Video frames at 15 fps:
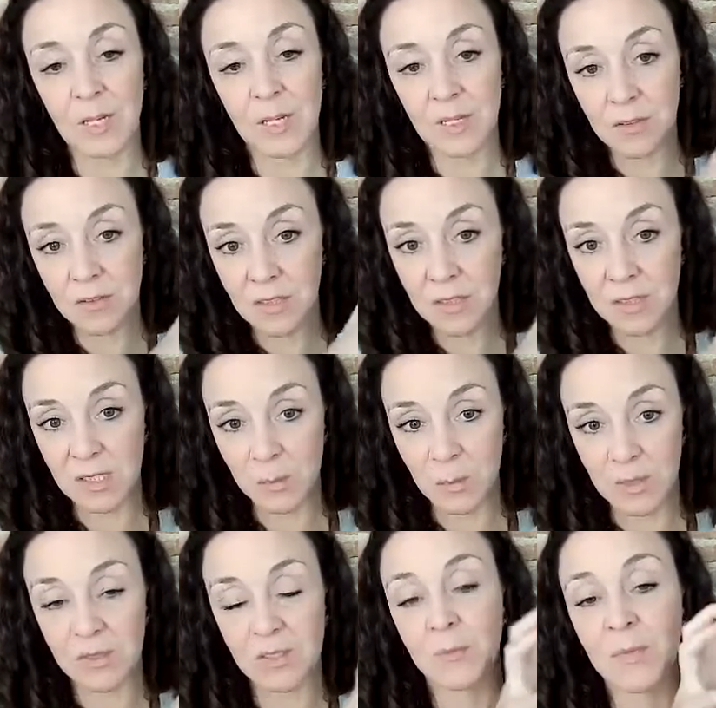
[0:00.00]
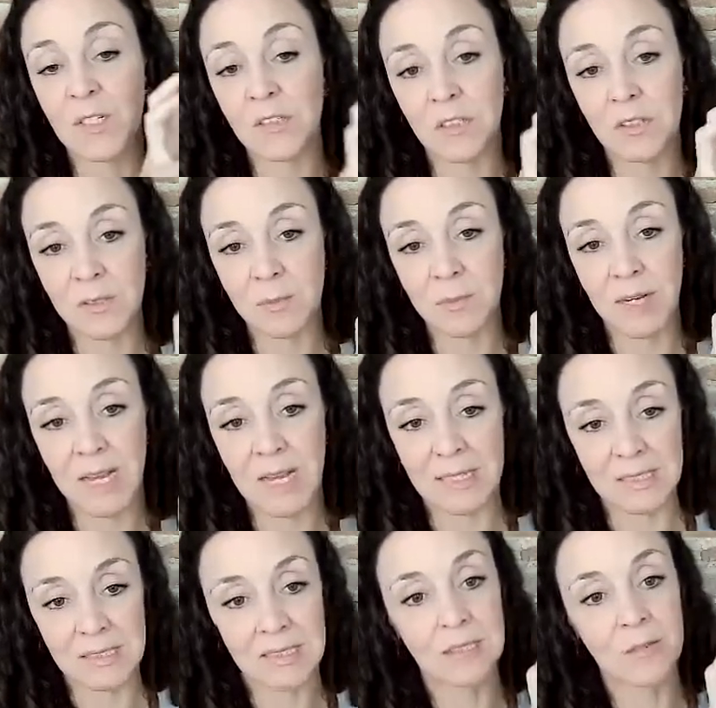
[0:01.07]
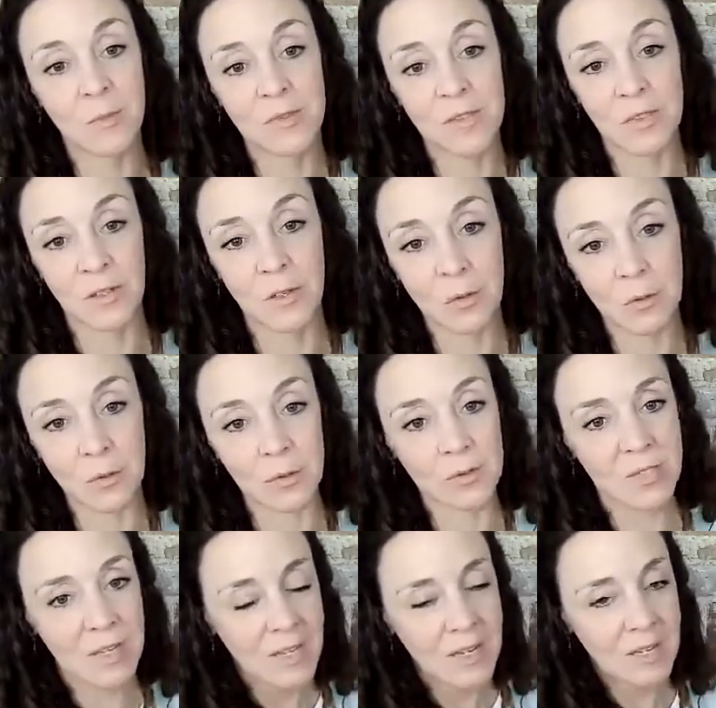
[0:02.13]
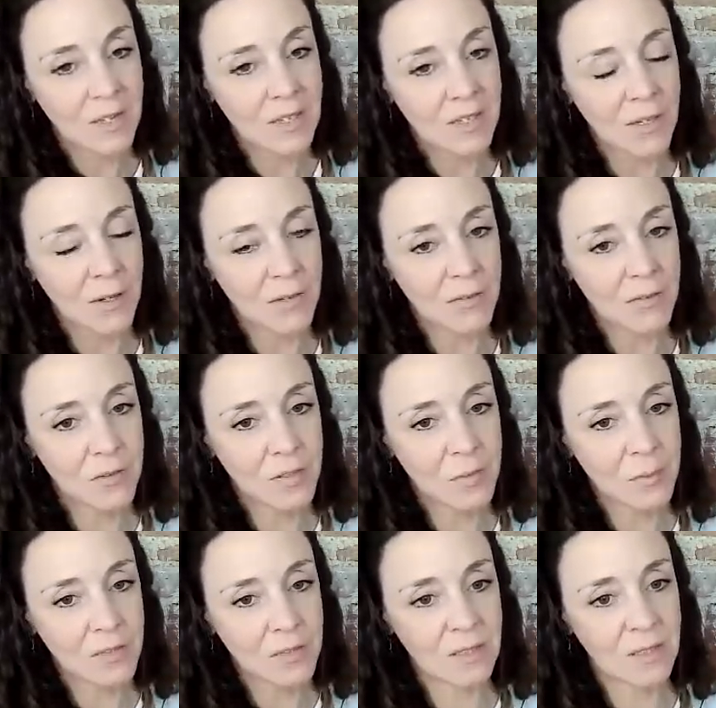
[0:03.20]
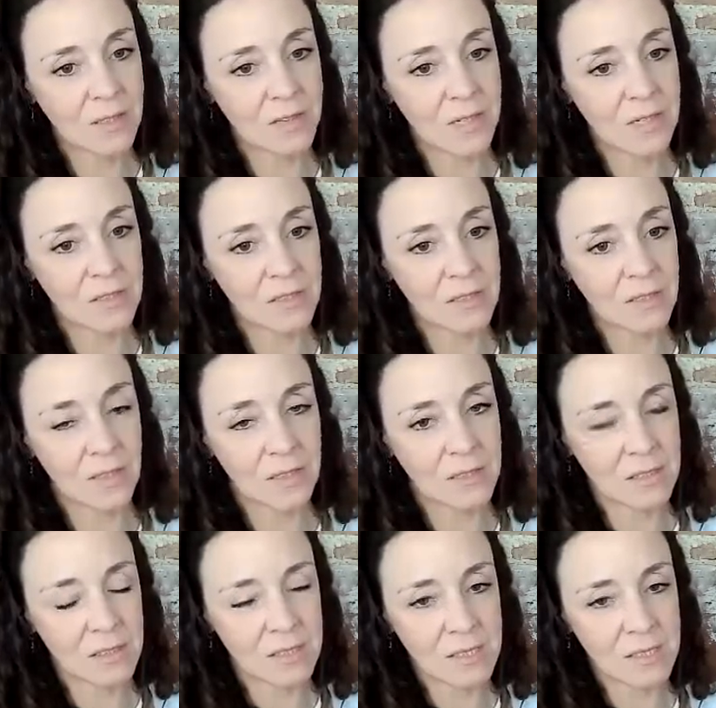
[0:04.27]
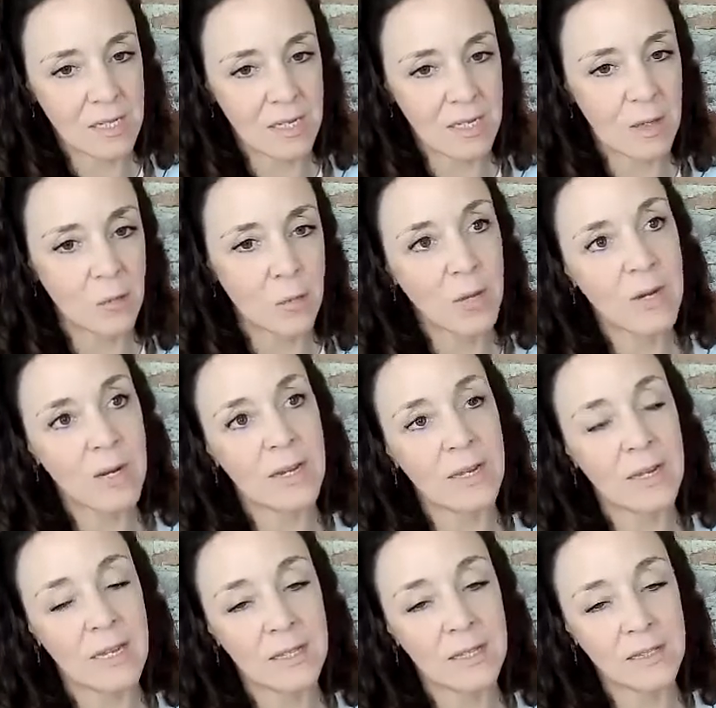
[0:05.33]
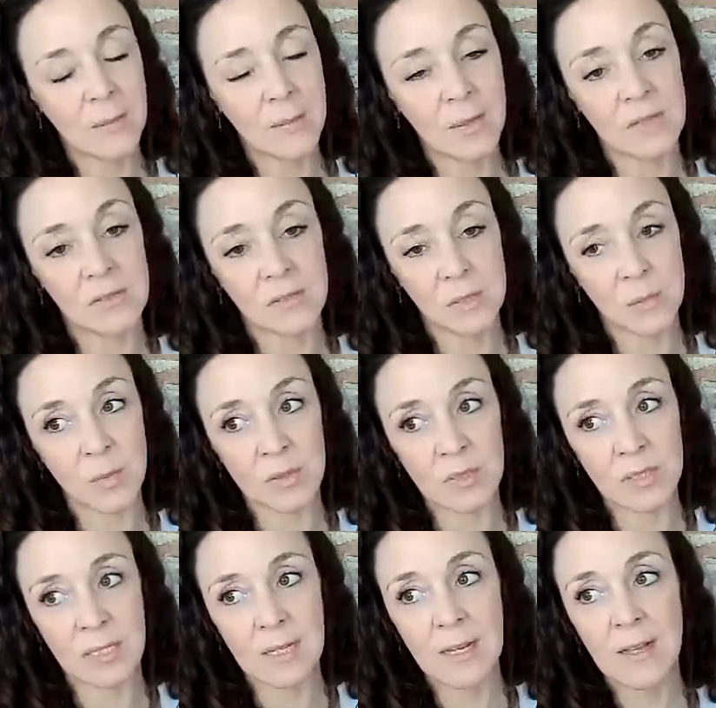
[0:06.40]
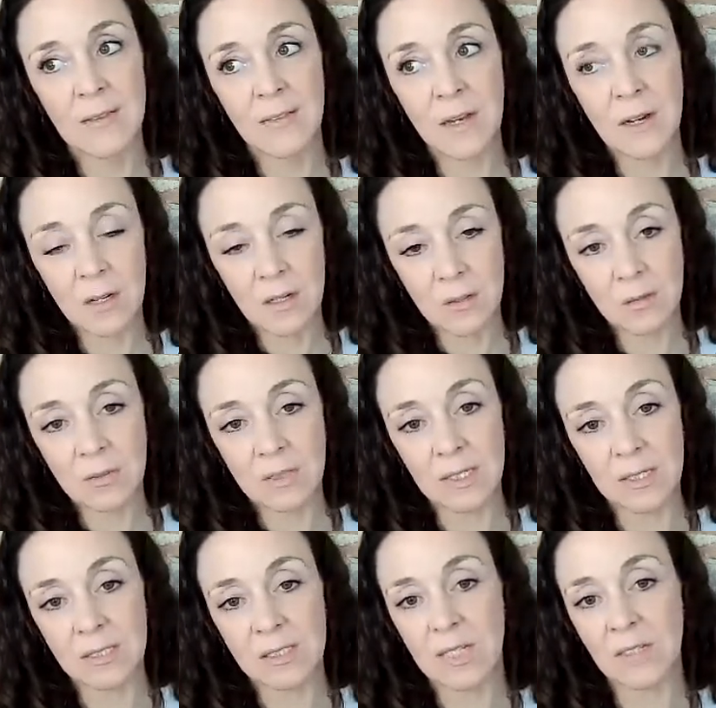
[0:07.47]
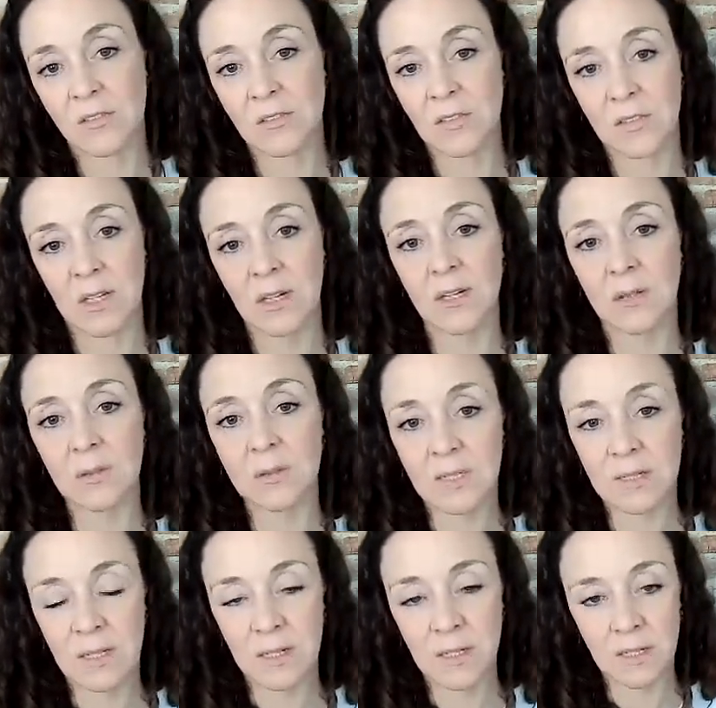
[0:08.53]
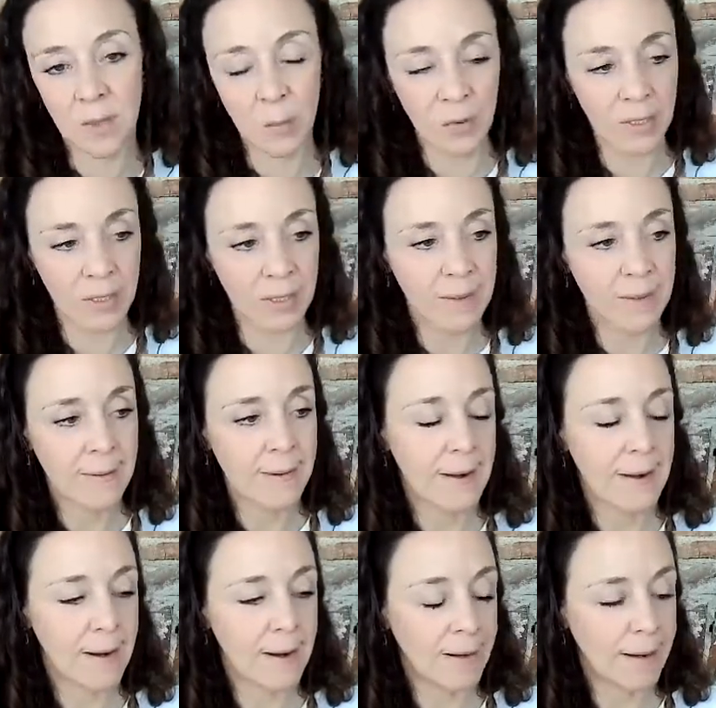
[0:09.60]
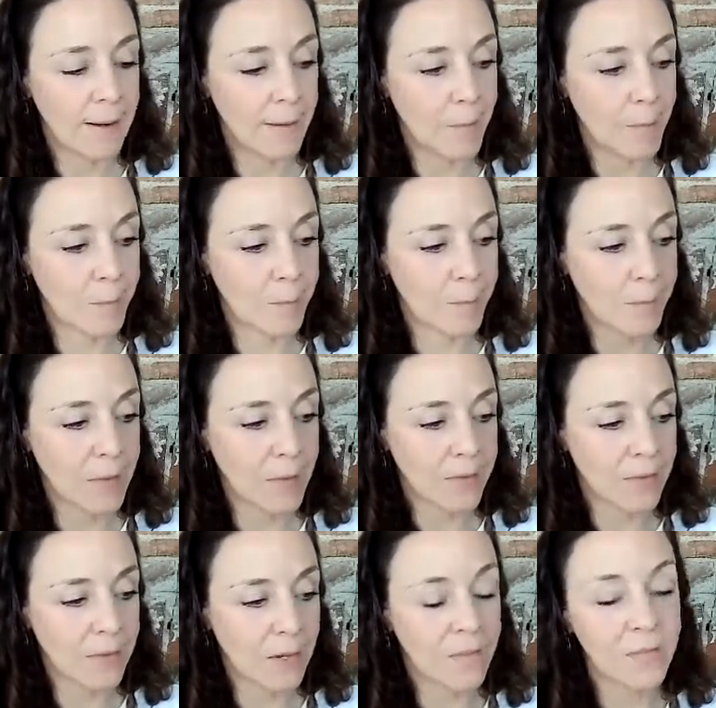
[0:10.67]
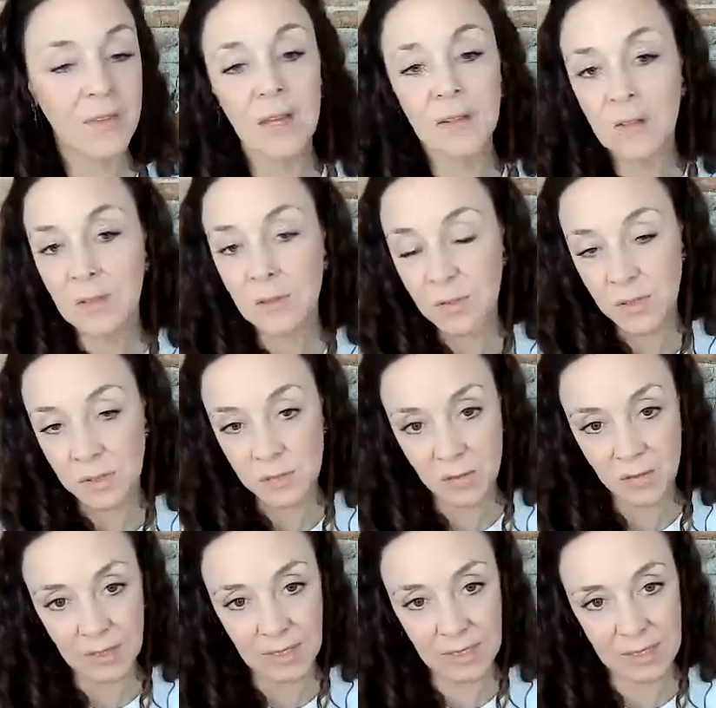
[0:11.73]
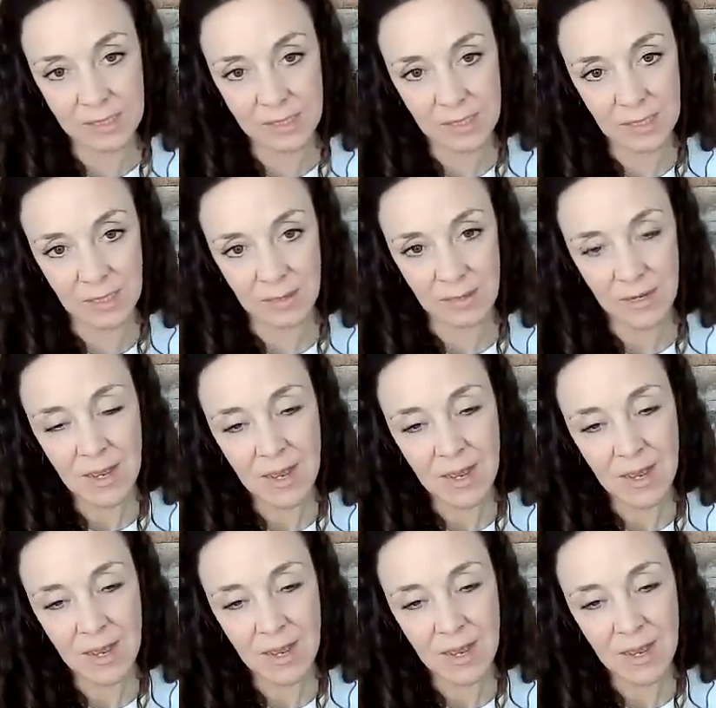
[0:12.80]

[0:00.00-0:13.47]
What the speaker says: And I do this because I'm actually using my hands almost like claws, kind of going through the body like that to see where in that person's body they're holding tension, they're holding their armoring, and then also to release that.